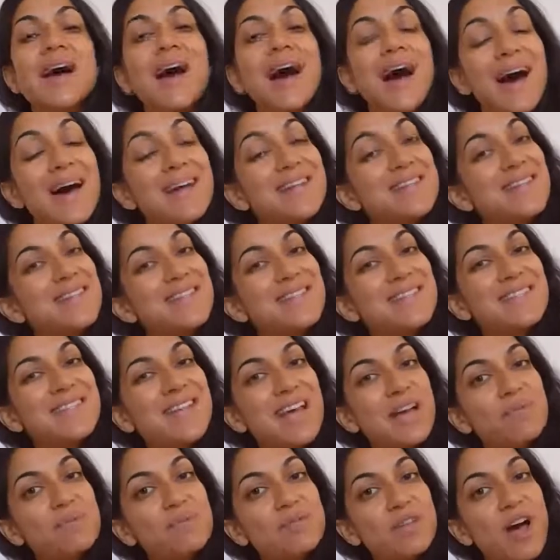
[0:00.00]
And at the
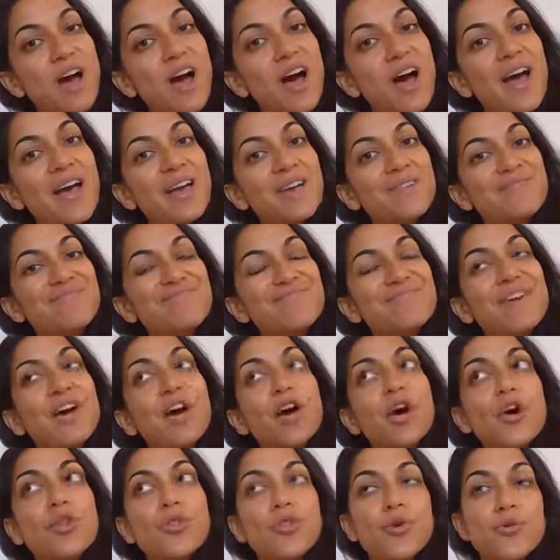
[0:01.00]
same
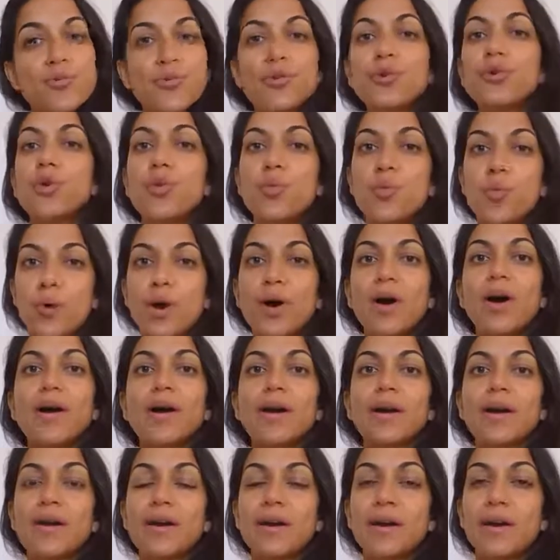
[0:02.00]
time, the real
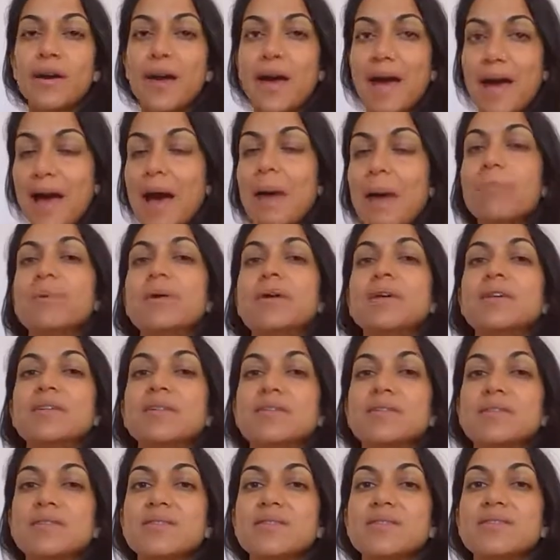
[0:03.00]
work
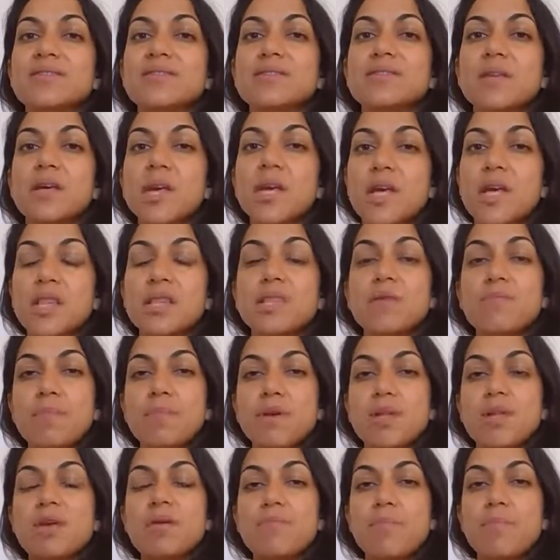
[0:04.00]
happens in the
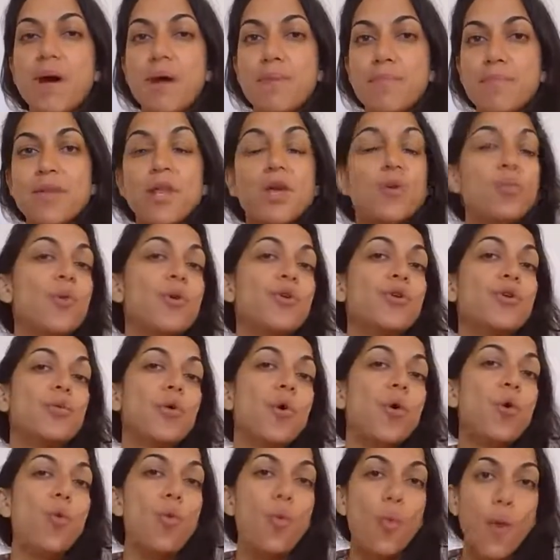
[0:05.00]
minute by minute, when you're
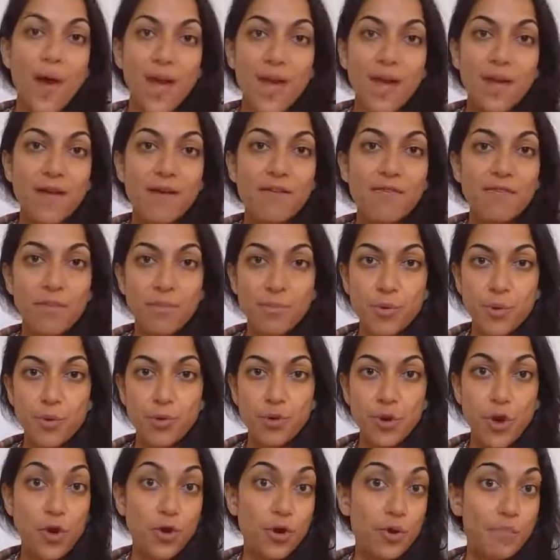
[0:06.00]
away from your
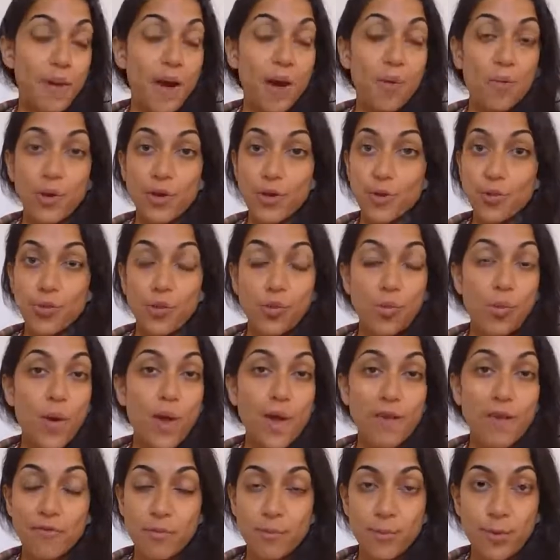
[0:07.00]
yoga mat, when you're
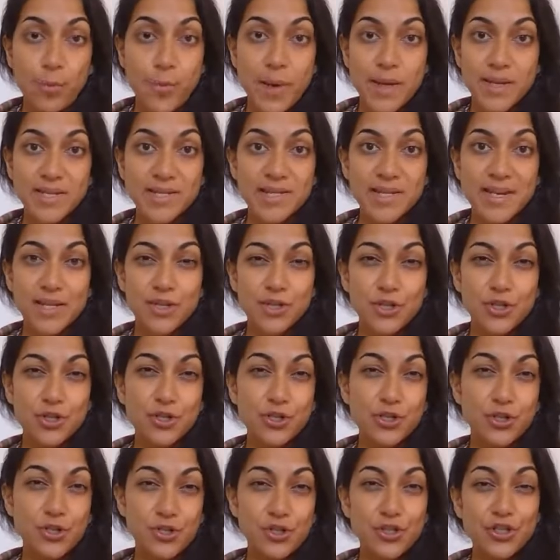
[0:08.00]
away from your meditation
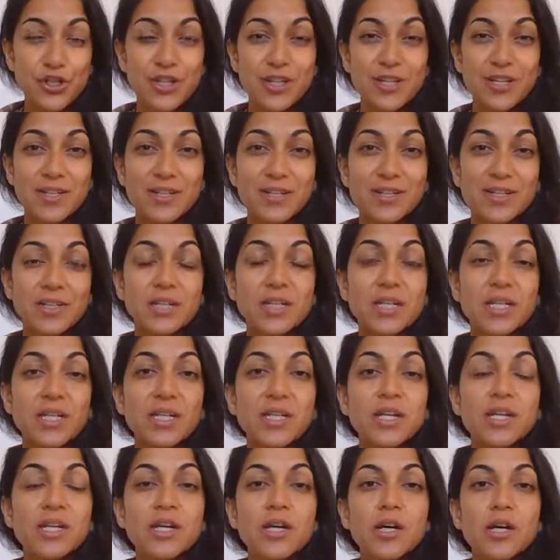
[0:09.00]
cushion,
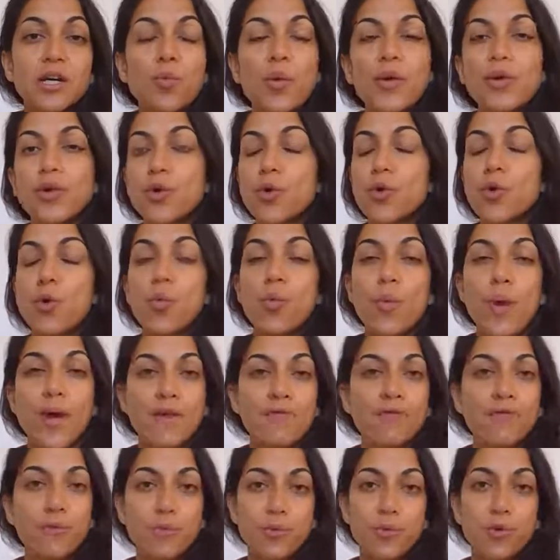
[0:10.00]
when you're
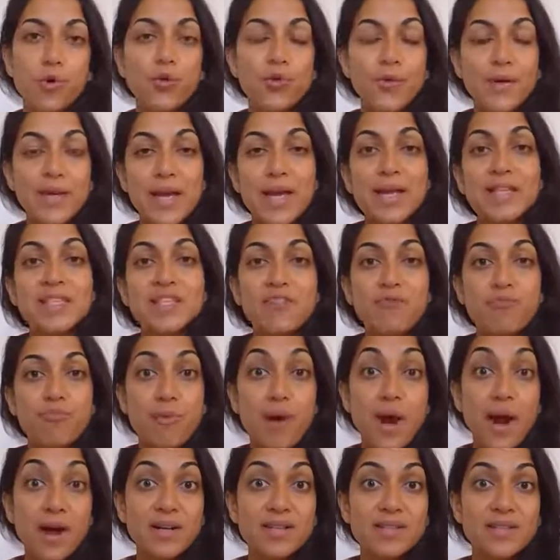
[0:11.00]
away from your creative
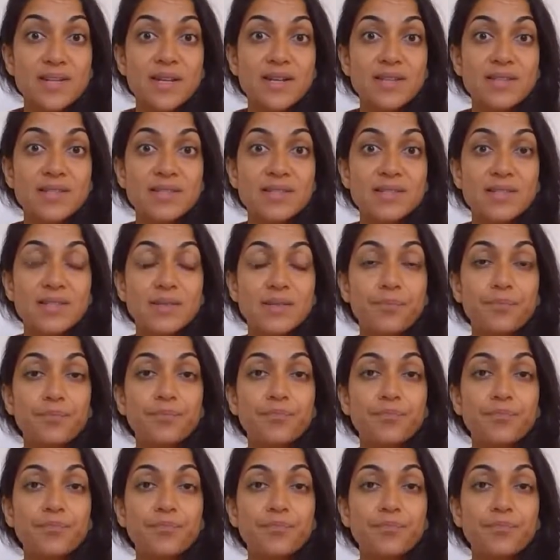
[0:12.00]
practice.